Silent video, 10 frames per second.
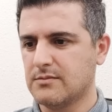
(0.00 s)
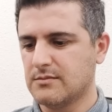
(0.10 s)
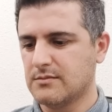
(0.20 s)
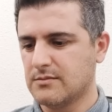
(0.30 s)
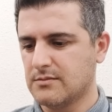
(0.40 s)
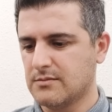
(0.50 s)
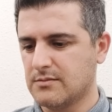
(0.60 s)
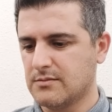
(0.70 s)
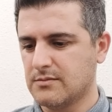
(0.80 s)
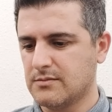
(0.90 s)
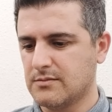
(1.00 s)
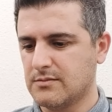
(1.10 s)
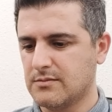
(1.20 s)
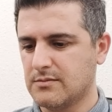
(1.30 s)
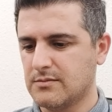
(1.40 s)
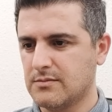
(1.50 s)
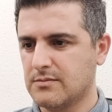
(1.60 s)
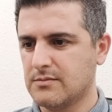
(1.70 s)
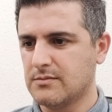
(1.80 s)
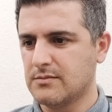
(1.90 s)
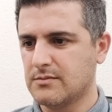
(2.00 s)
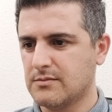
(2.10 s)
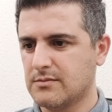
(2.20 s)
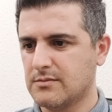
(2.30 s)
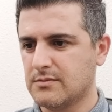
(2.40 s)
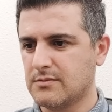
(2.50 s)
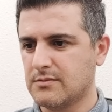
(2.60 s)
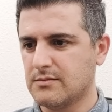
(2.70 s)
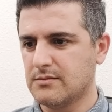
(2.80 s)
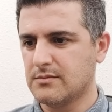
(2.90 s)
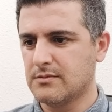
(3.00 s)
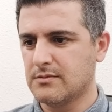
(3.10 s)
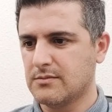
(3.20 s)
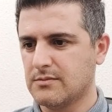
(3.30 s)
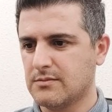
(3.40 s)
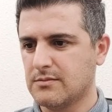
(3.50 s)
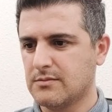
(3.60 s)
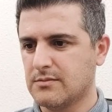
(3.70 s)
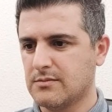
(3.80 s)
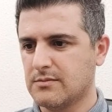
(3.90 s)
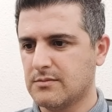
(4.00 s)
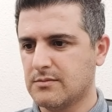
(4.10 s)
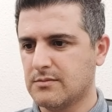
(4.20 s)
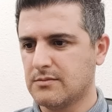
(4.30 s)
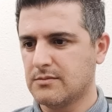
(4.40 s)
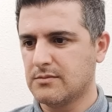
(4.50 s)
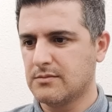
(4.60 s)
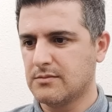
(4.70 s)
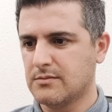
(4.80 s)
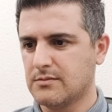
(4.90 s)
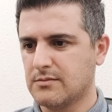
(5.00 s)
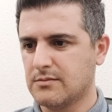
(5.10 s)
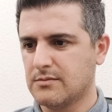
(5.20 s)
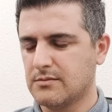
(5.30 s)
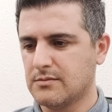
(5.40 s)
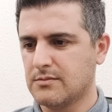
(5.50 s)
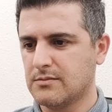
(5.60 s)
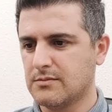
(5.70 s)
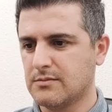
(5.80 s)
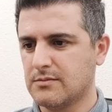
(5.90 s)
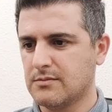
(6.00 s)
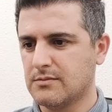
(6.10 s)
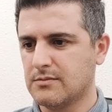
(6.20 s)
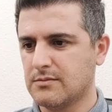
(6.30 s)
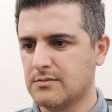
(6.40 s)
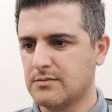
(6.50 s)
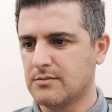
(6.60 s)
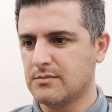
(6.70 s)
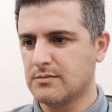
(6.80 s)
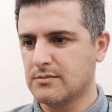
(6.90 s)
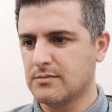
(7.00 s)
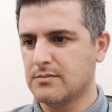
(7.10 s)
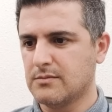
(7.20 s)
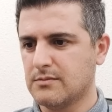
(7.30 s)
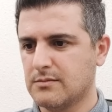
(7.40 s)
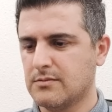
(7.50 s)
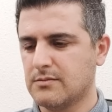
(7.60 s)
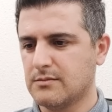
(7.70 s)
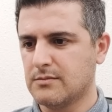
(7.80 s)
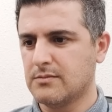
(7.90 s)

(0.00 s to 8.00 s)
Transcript: No words are spoken by the person on screen.